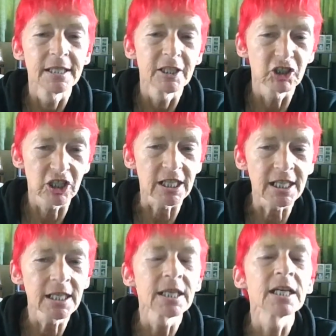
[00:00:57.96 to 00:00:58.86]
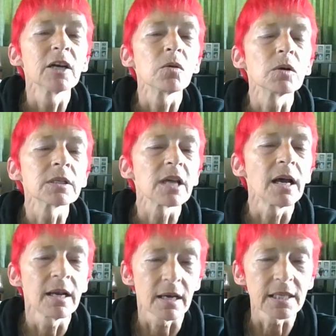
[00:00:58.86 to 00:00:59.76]
She was
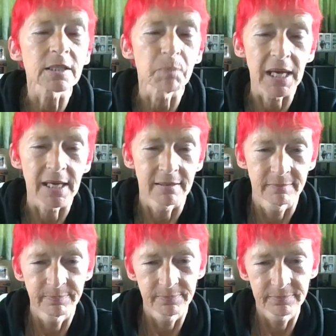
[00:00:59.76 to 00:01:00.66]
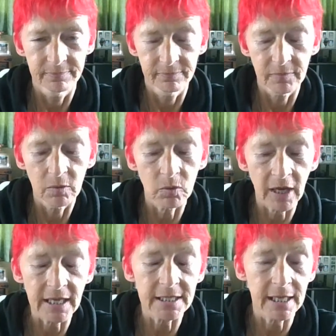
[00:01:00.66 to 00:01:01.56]
a nightmare,
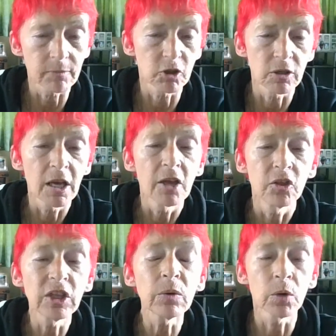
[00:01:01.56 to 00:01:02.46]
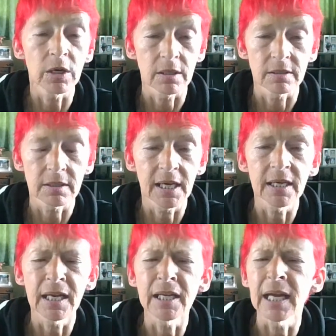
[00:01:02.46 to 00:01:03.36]
without exception, the worst. And
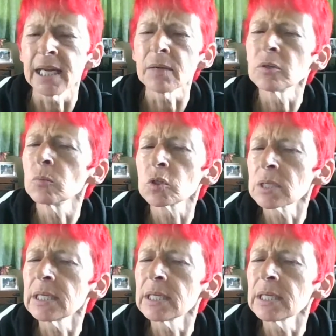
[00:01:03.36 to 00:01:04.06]
it wasn't